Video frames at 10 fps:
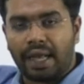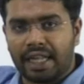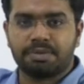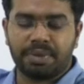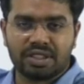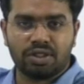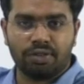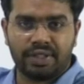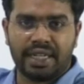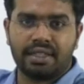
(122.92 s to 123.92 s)
aspects
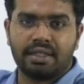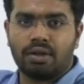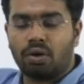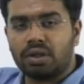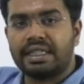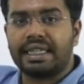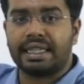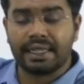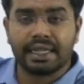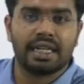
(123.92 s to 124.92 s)
of that, all the
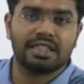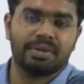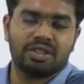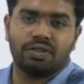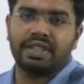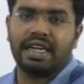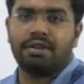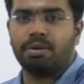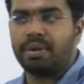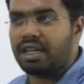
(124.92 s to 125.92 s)
technical aspects of that
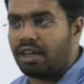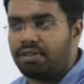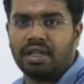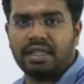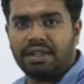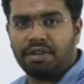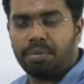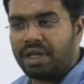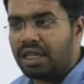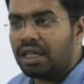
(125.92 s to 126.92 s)
will be covered. They will
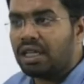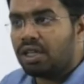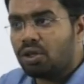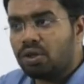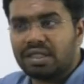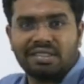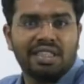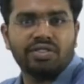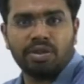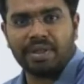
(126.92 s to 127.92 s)
be,
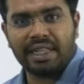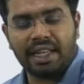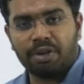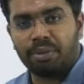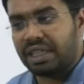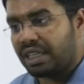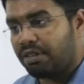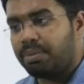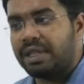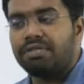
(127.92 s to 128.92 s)
research will be there. I mean, they
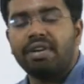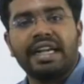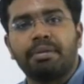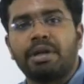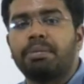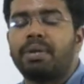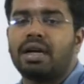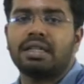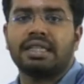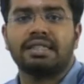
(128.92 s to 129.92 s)
will be inviting many
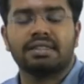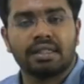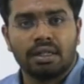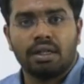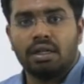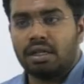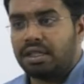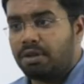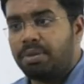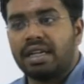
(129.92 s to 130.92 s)
parties.
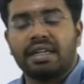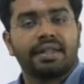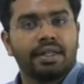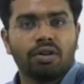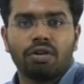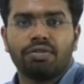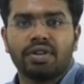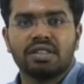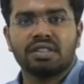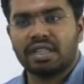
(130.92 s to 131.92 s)
They will be conducting
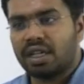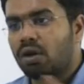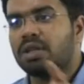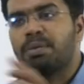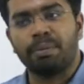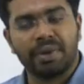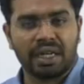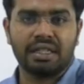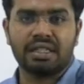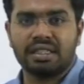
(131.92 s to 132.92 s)
conferences, and all the member
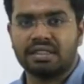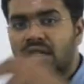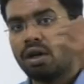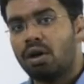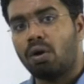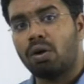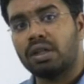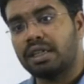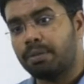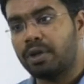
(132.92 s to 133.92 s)
countries, all
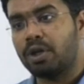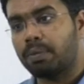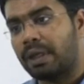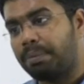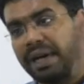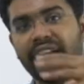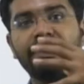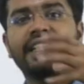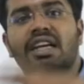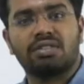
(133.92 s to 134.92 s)
the
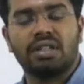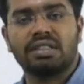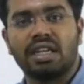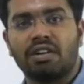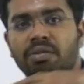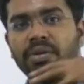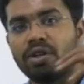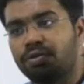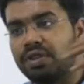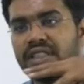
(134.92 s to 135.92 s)
private as well as government
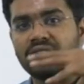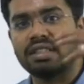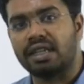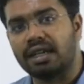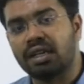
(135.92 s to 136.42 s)
officials